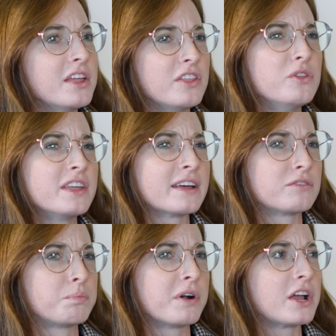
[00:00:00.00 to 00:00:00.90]
You think
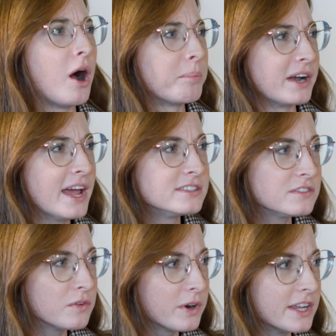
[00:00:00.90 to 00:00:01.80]
that's pretty
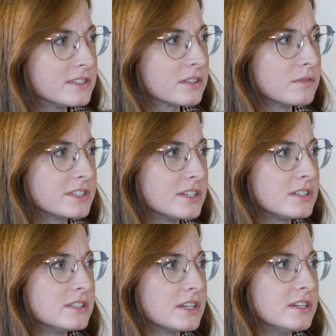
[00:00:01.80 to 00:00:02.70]
comprehensive of what insulin
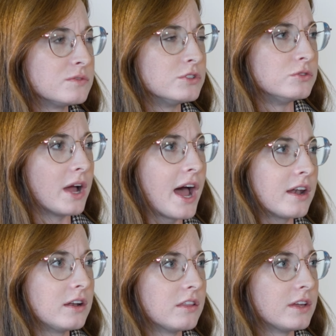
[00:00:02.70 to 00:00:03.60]
resistance is? Would you
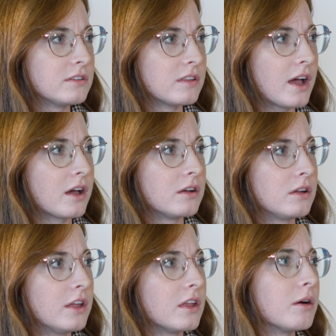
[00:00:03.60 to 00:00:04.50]
add anything to that?
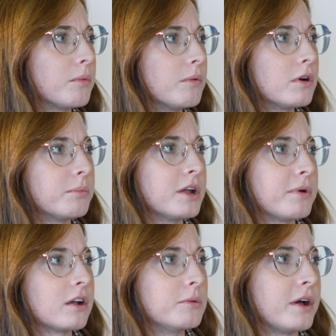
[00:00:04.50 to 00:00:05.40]
And then I want to bring
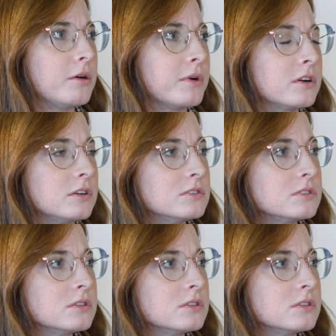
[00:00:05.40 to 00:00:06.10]
it back to the biomarkers.